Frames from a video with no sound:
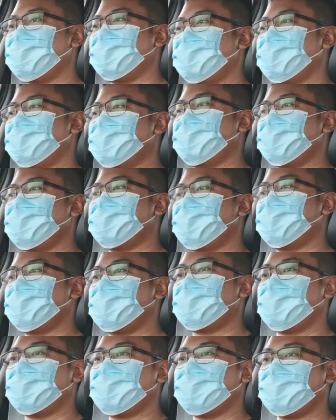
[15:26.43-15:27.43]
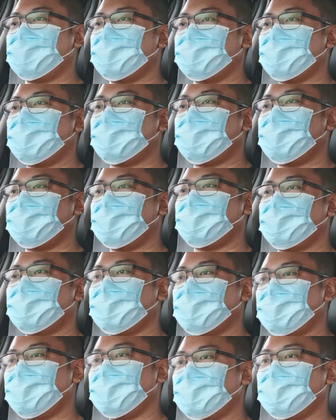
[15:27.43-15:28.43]
Actually, that
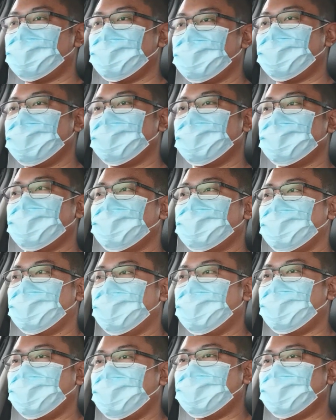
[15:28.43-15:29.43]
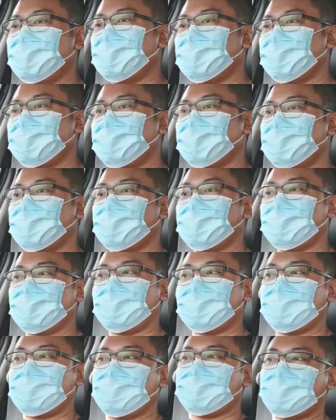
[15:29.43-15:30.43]
floating roof, kan?
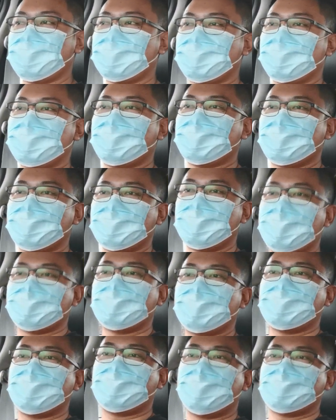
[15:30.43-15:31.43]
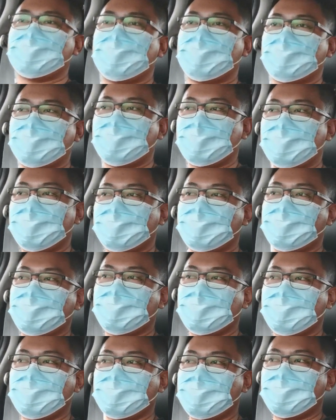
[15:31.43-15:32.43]
We ambil daripada Sylvie
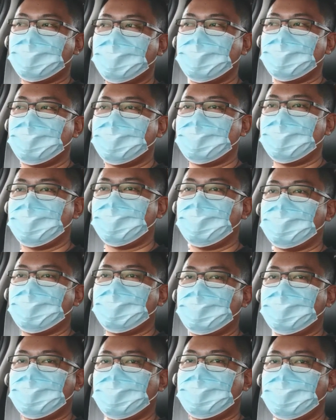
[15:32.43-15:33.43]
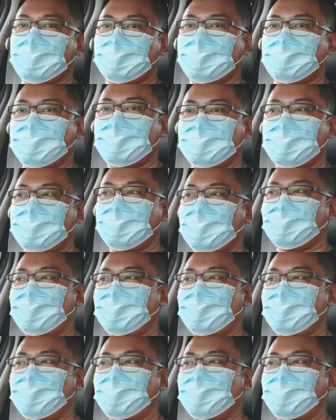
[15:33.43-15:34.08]
and Tiana yang from yang